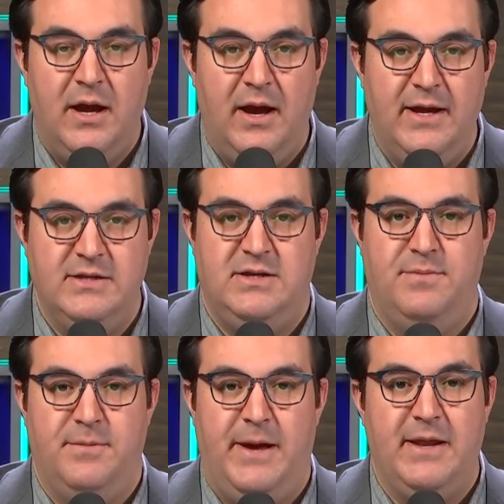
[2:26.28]
his
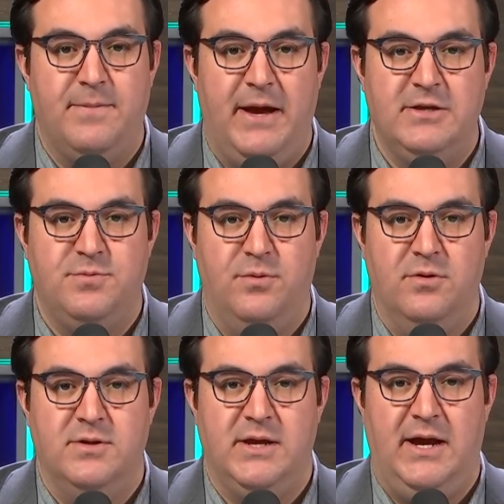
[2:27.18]
diplomatic
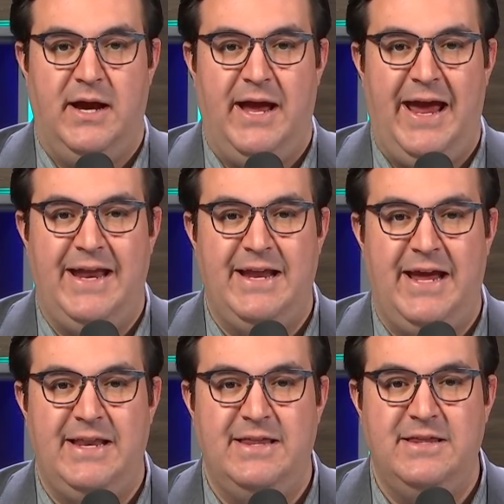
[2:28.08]
passport.
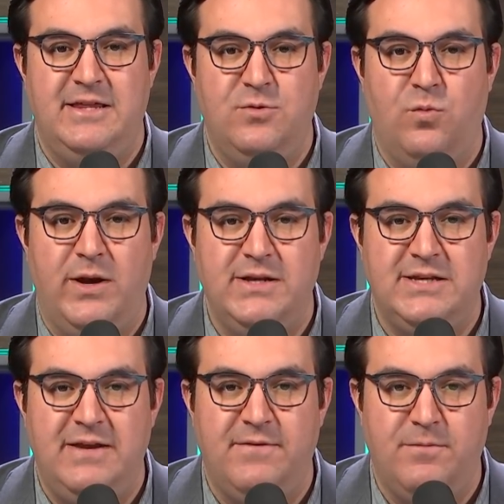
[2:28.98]
And what
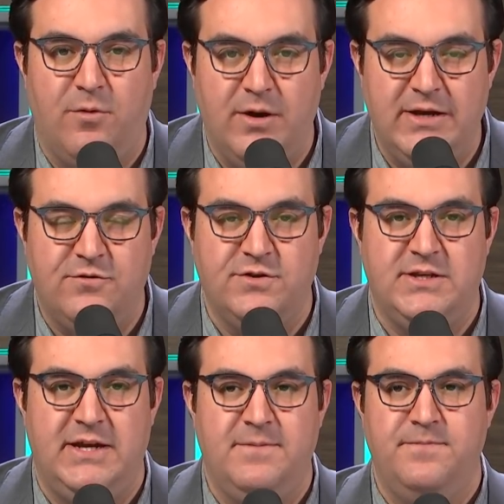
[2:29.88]
is even more
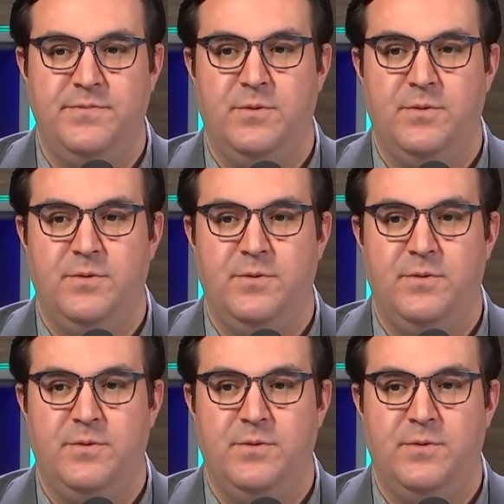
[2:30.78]
interesting,